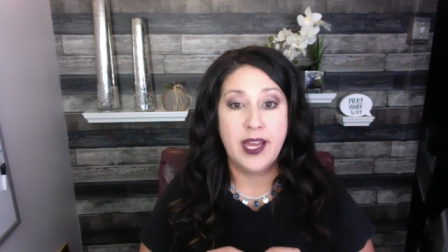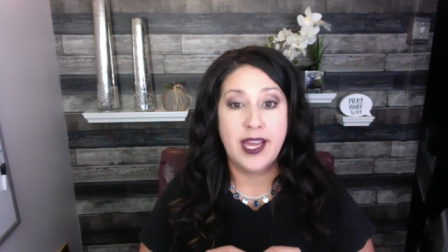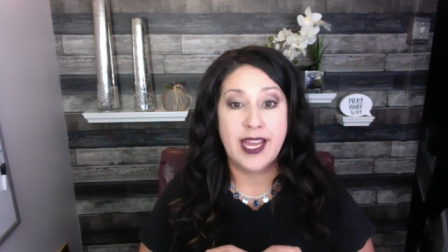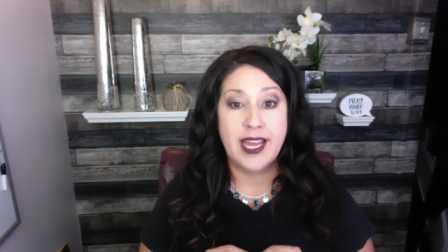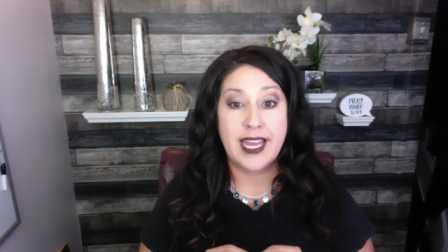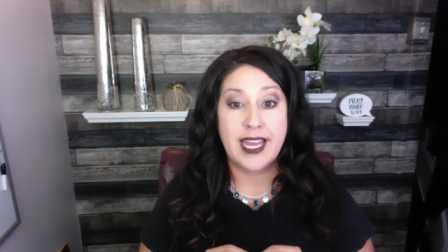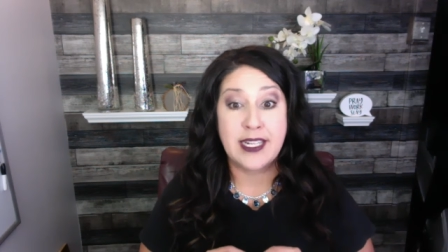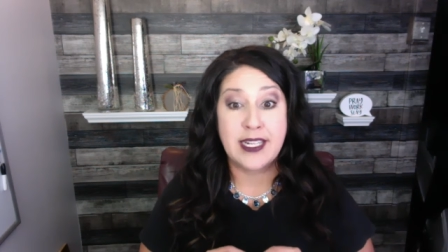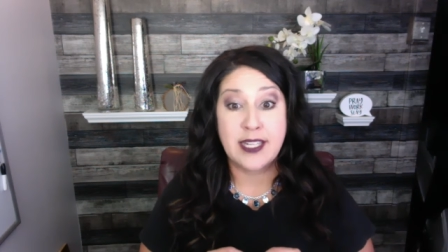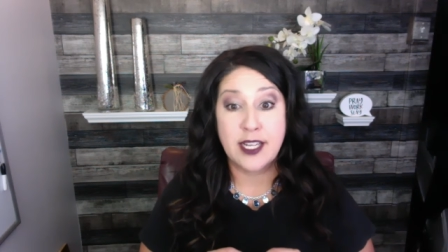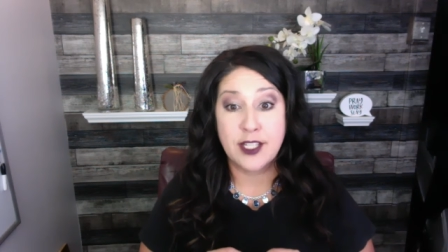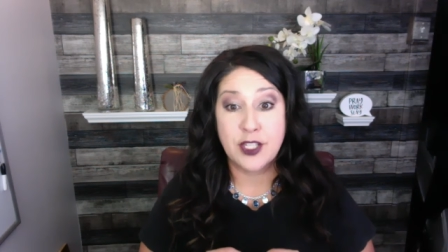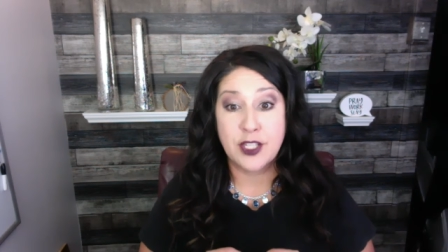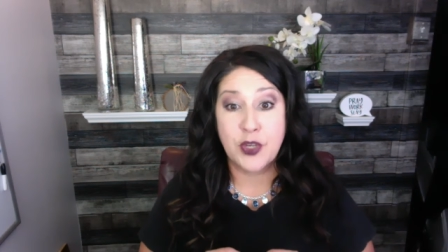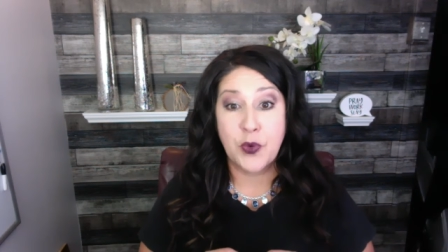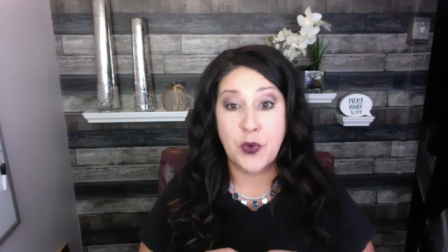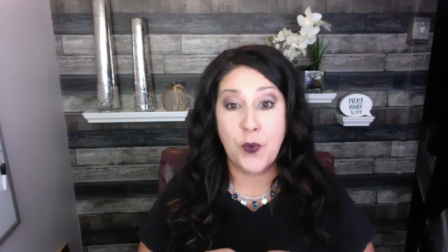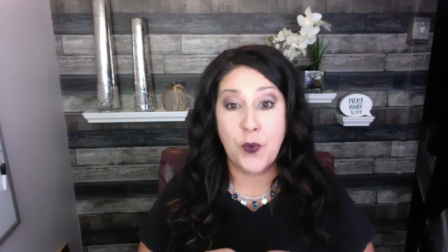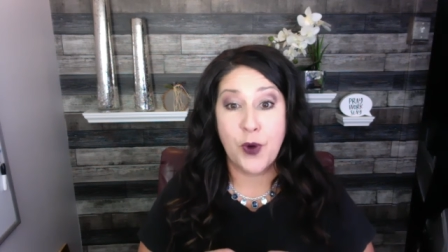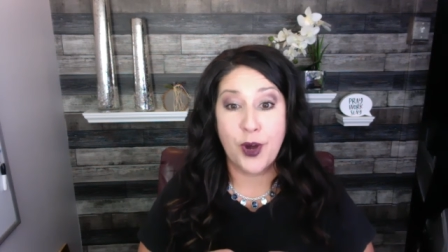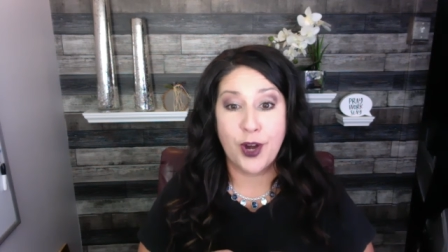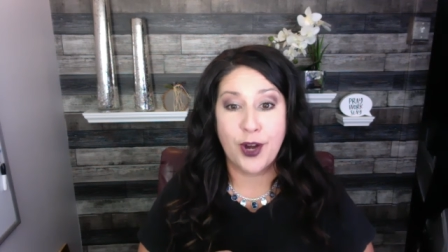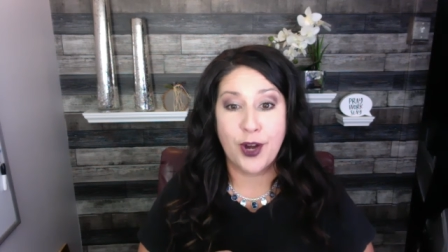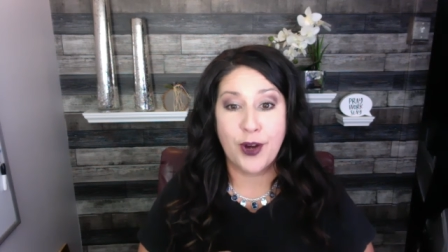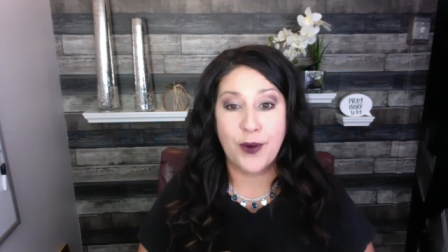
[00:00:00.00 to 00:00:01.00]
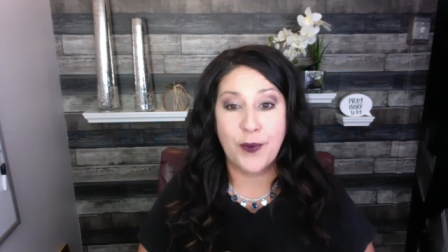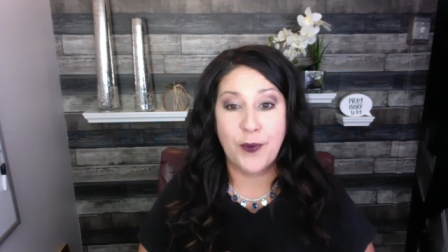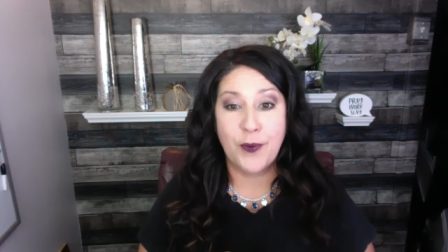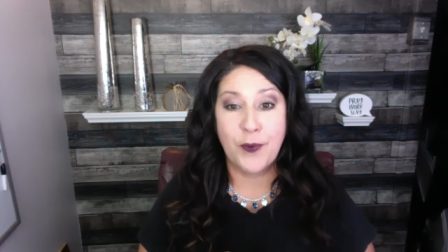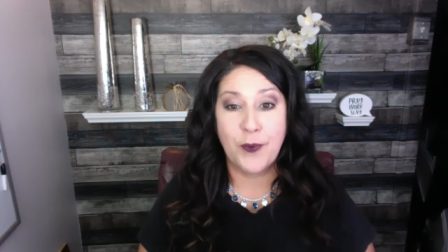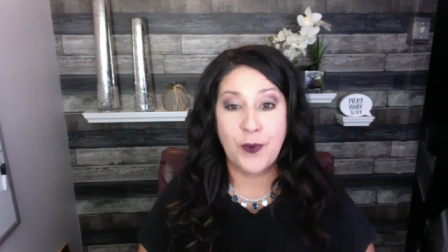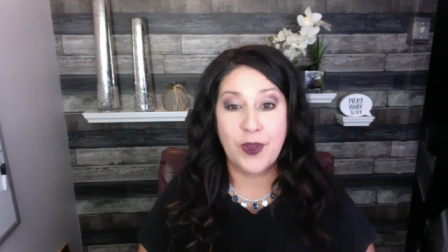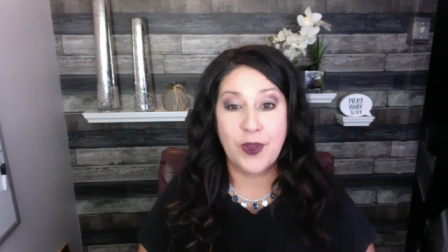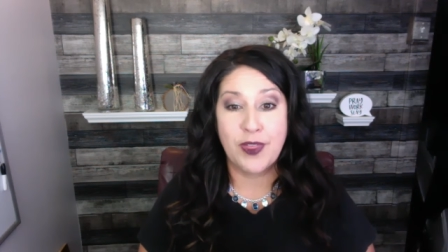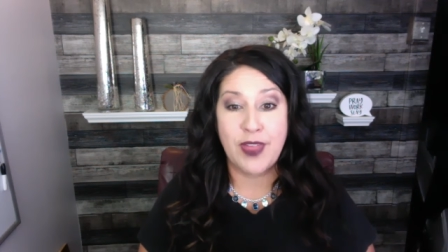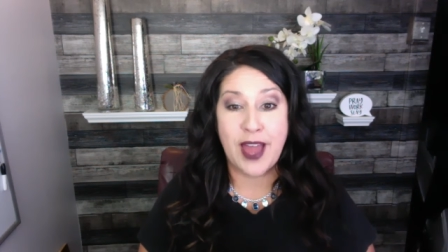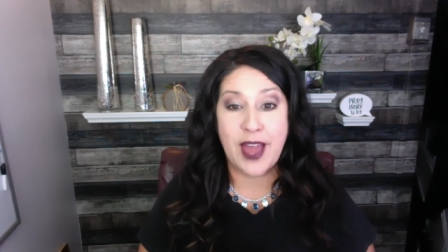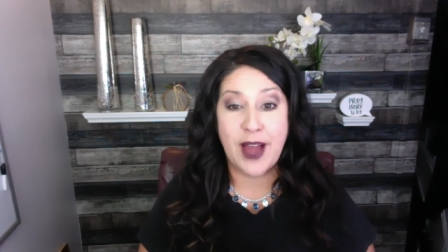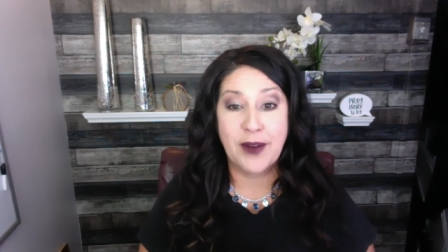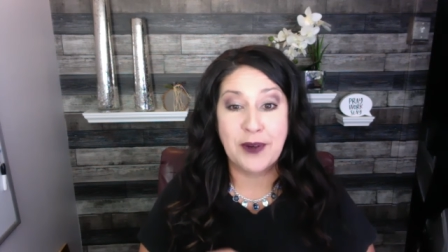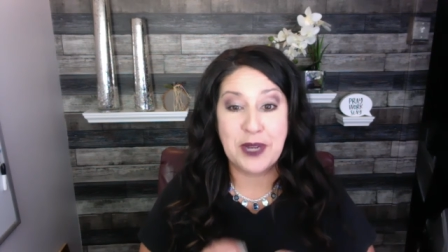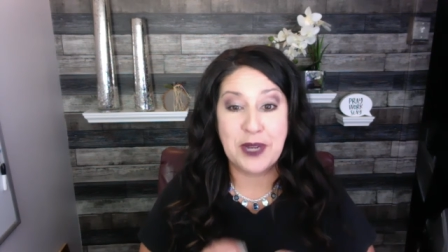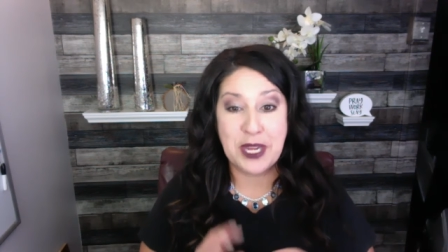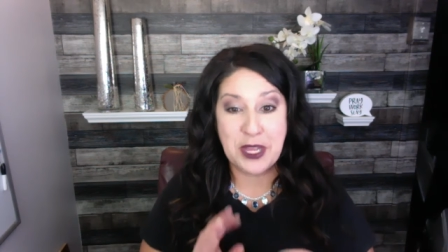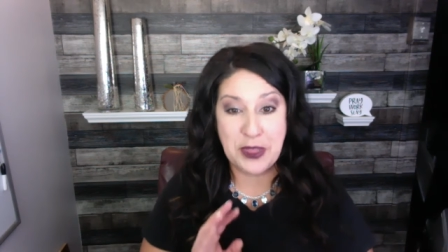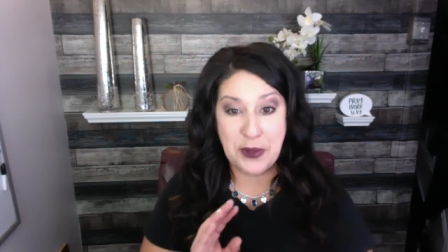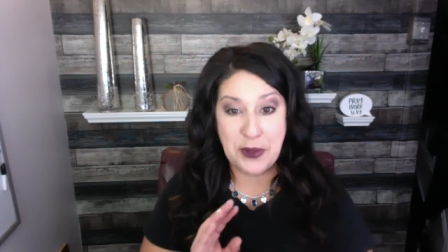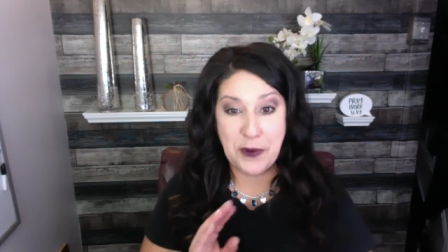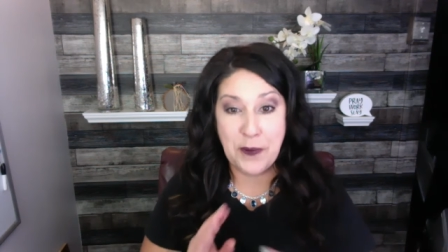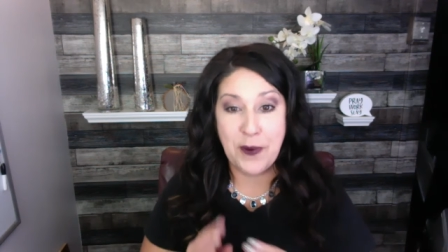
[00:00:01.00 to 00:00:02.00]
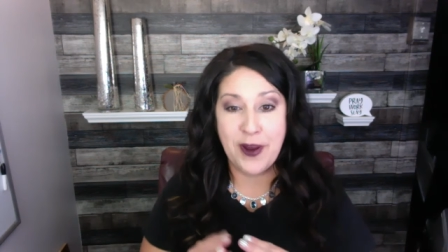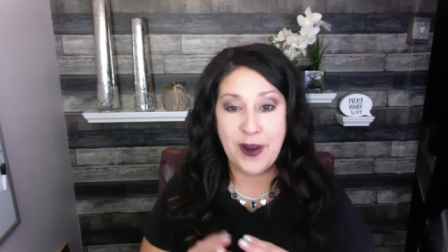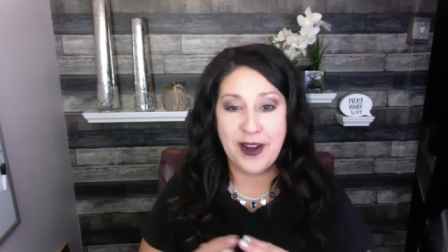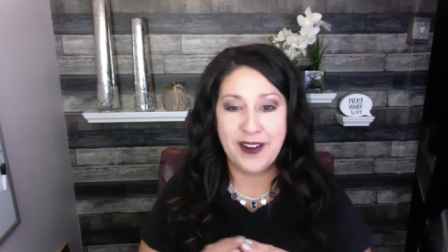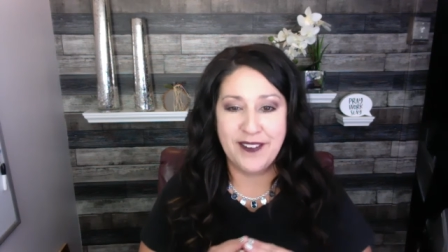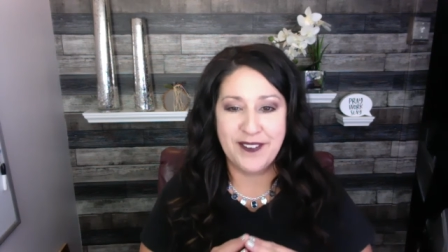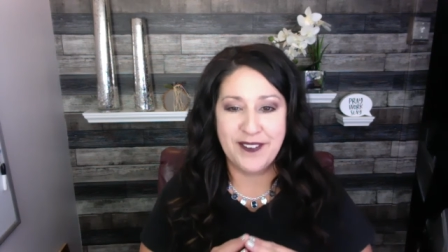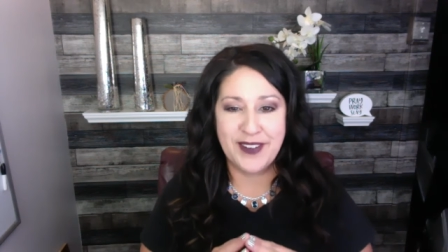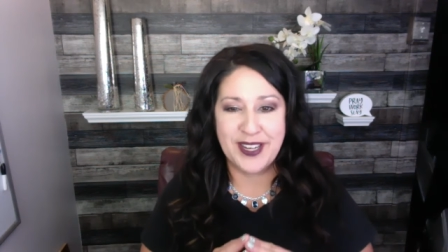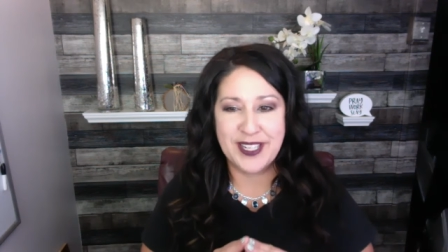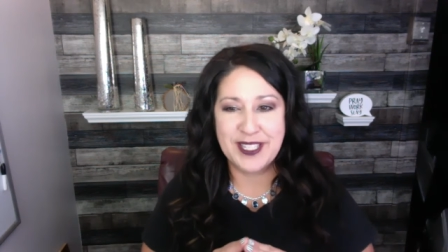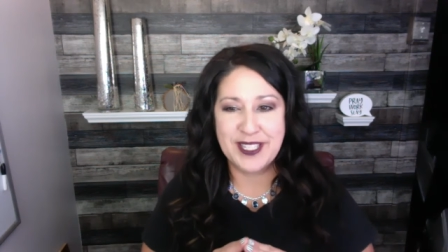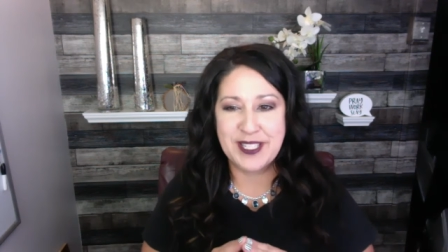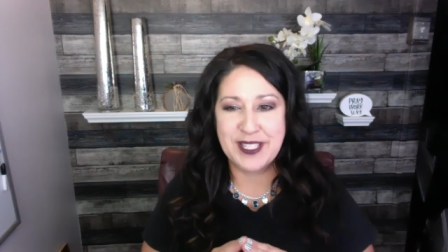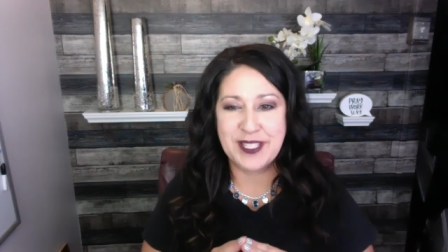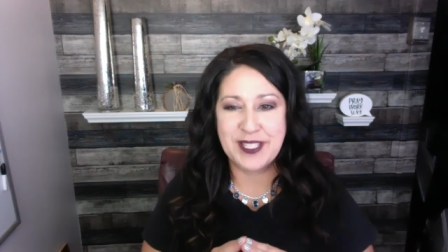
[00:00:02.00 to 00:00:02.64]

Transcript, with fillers: it doesn't work without either one of us.